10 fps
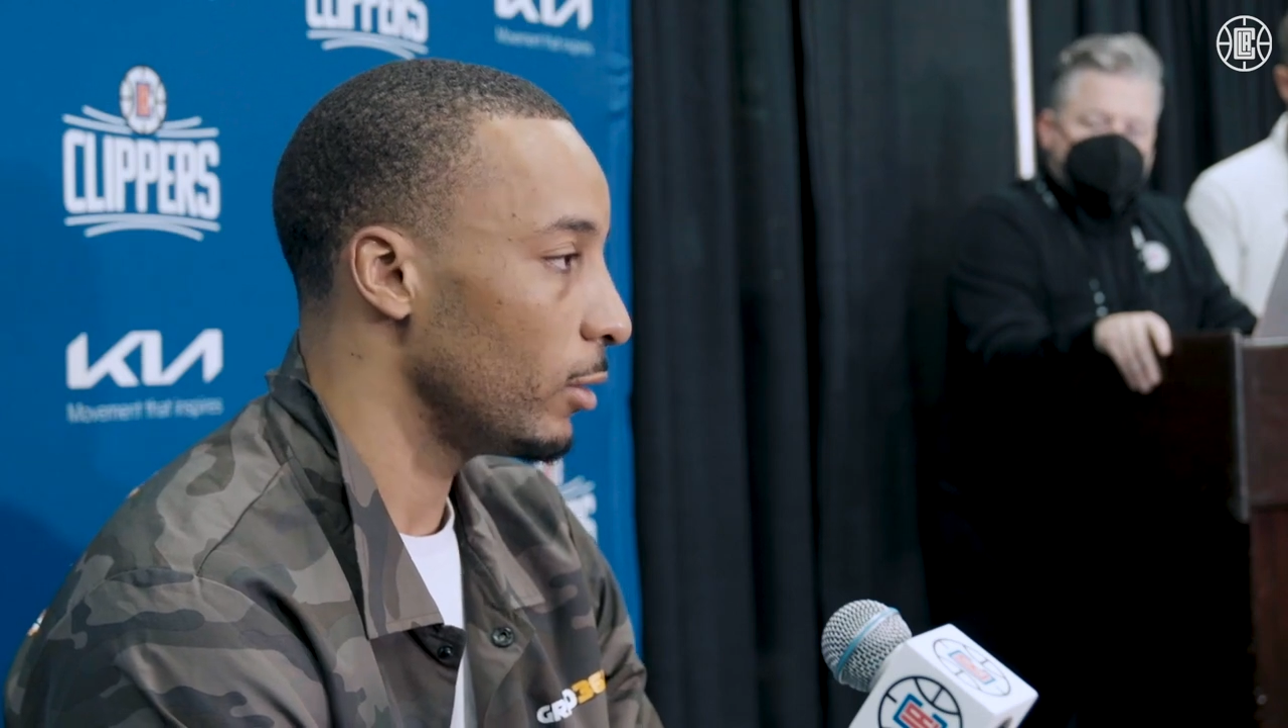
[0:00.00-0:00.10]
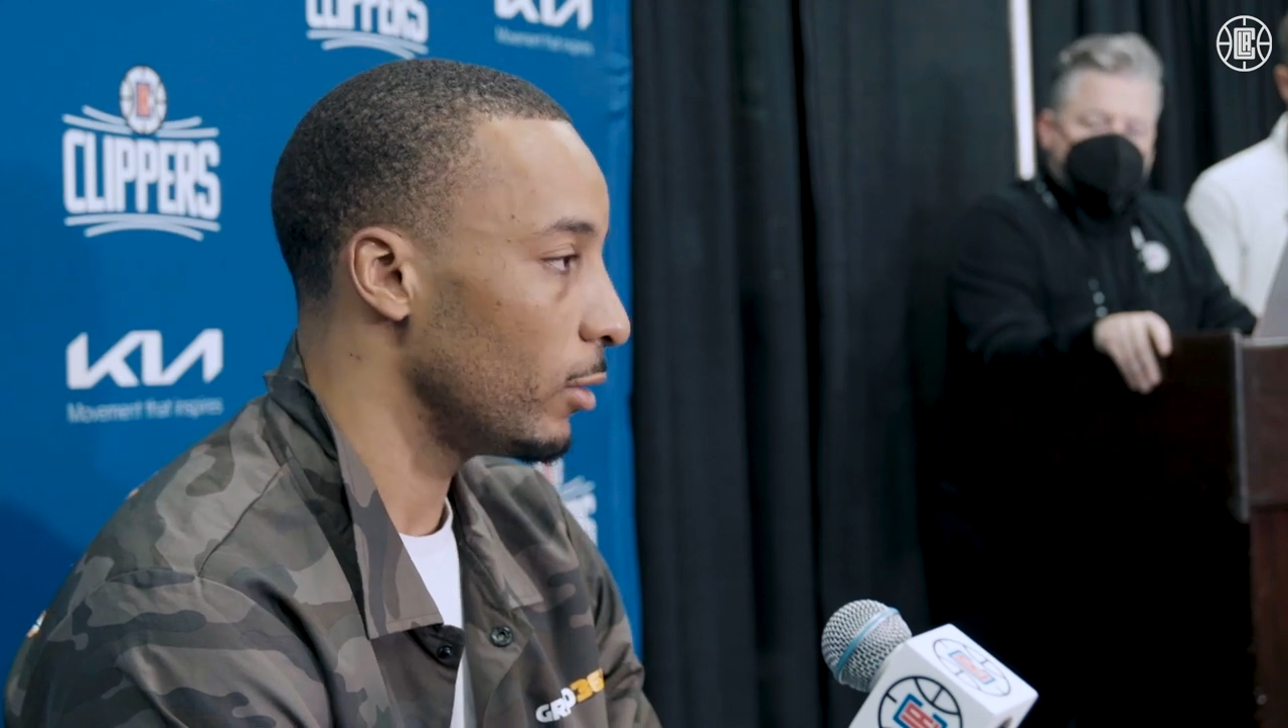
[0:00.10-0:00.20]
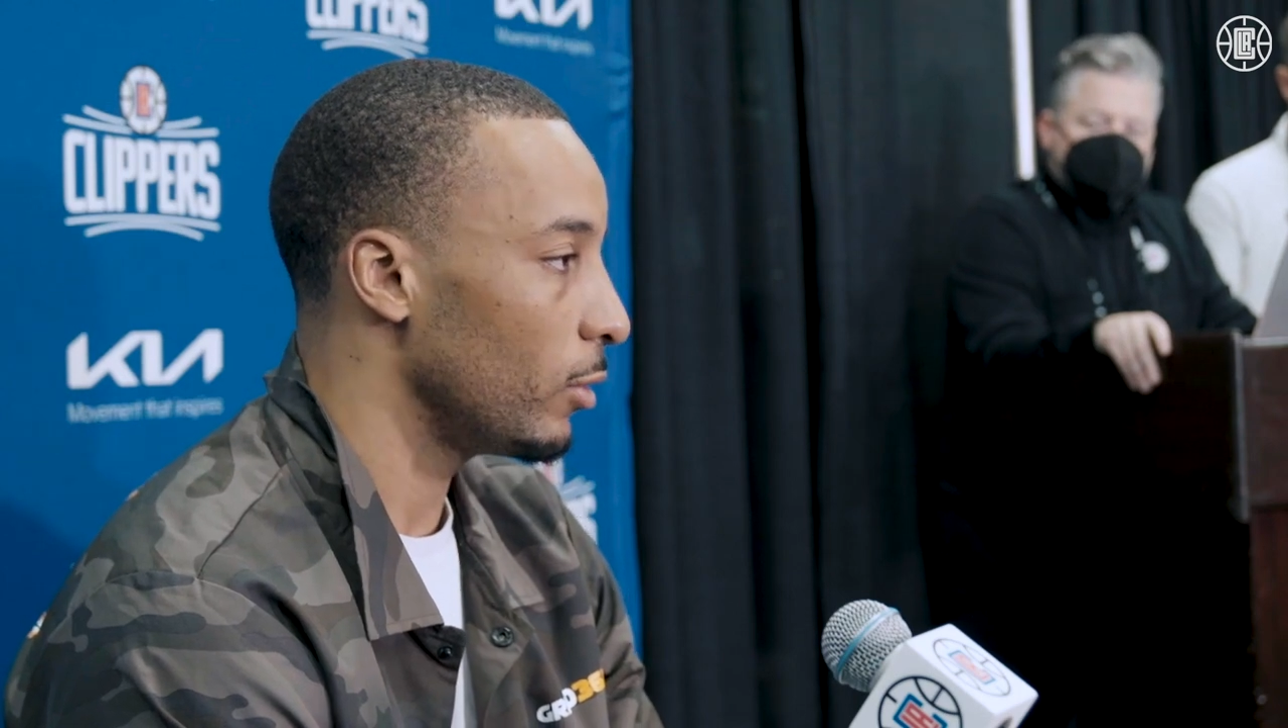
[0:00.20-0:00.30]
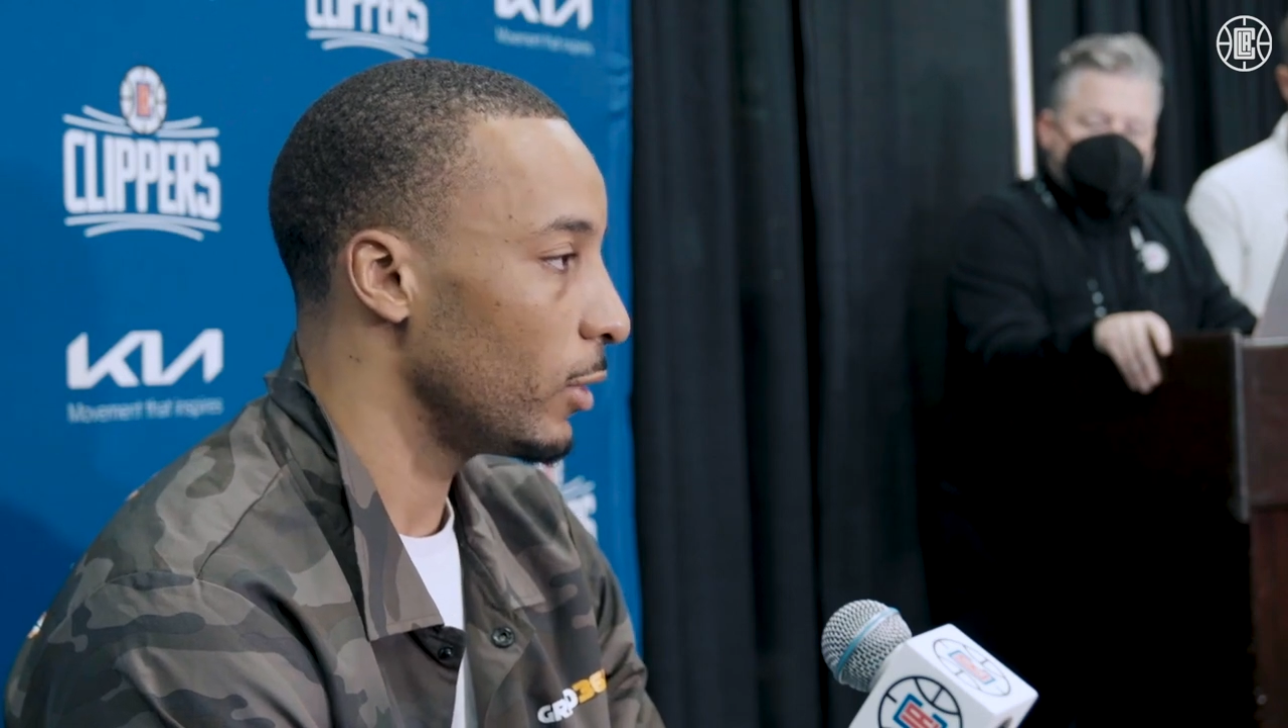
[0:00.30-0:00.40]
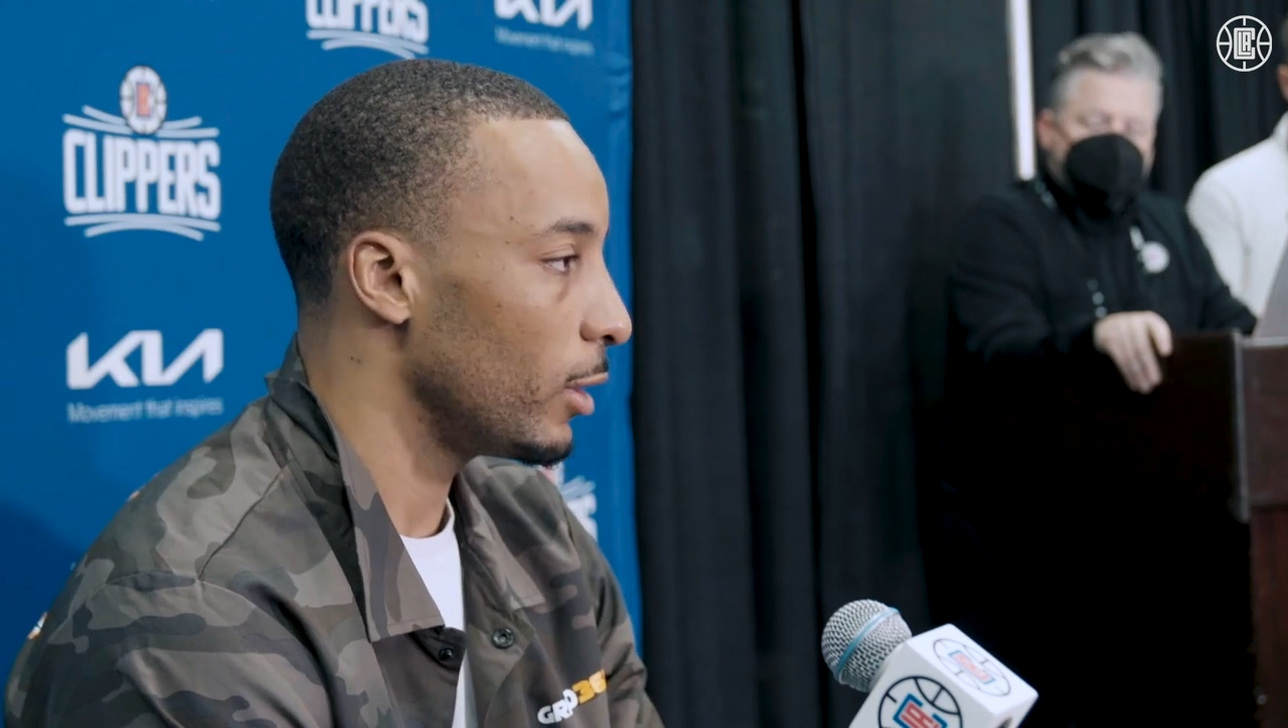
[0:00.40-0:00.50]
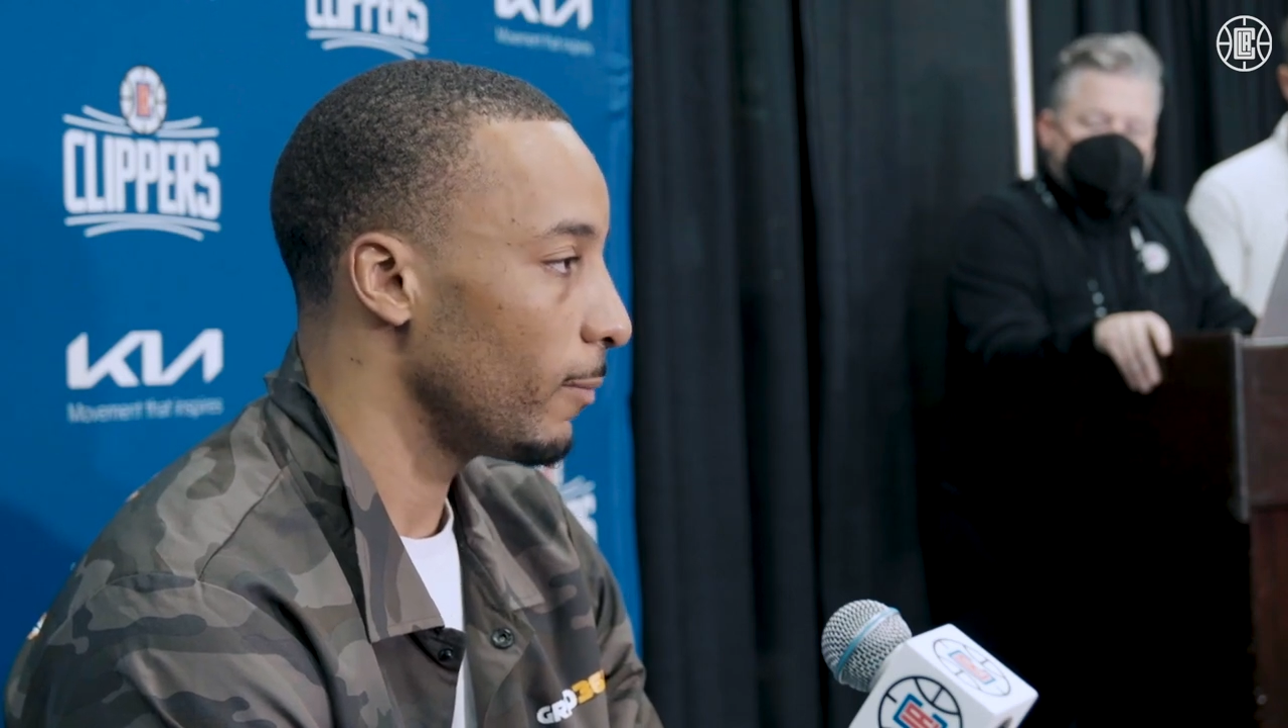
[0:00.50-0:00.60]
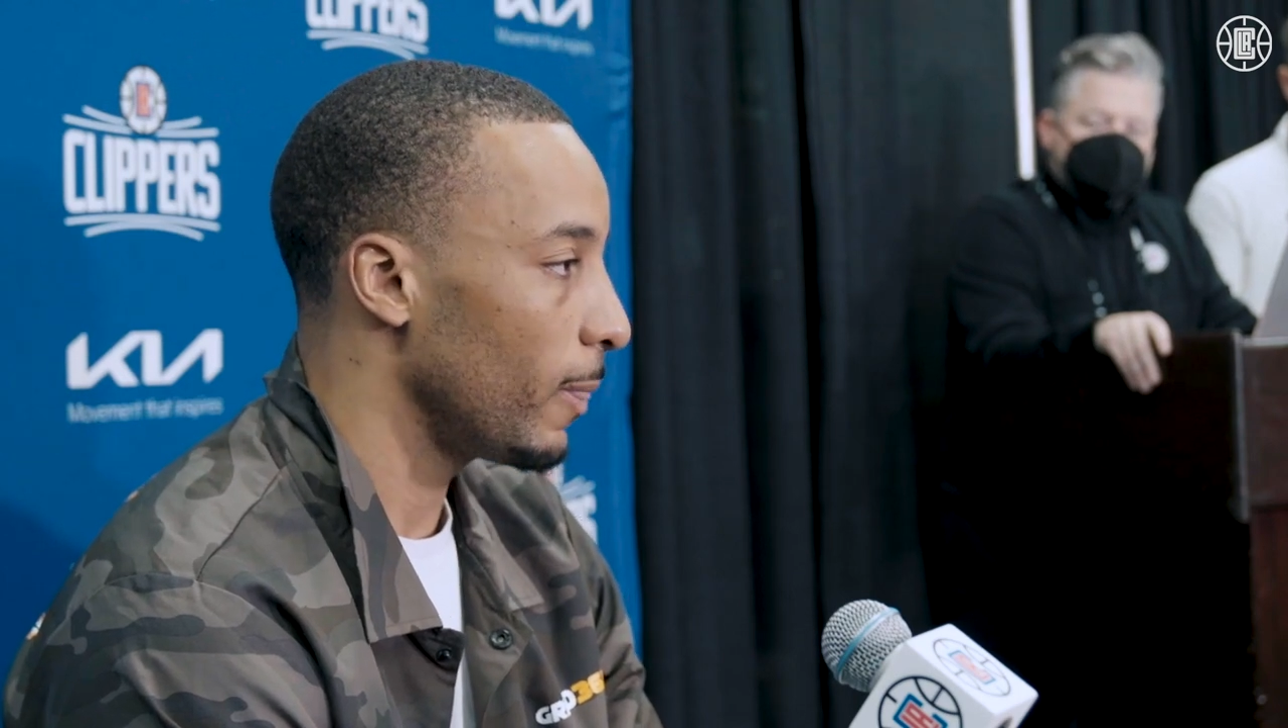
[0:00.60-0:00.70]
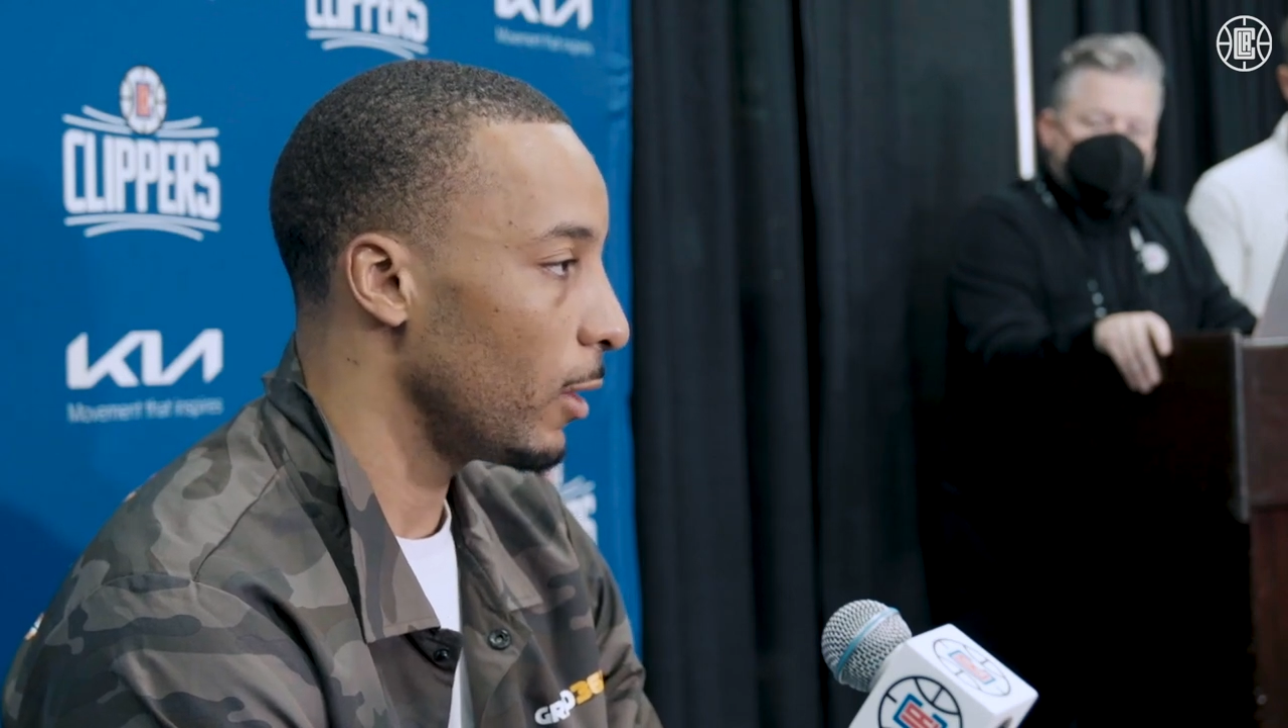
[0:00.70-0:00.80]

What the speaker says: you know, that,